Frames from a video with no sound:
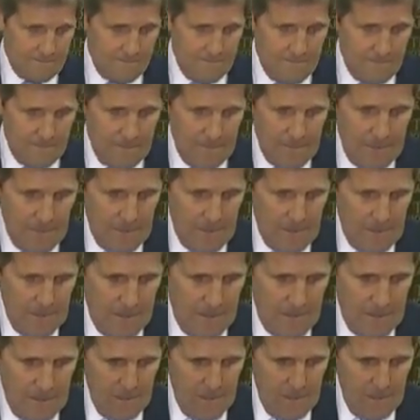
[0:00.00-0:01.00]

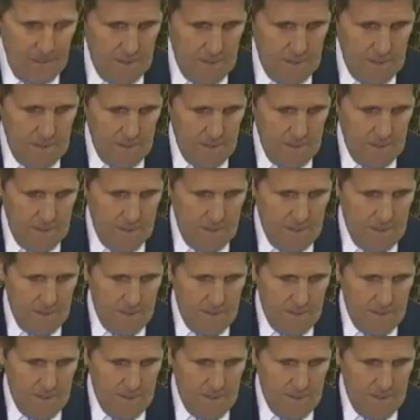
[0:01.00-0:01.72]
(silence)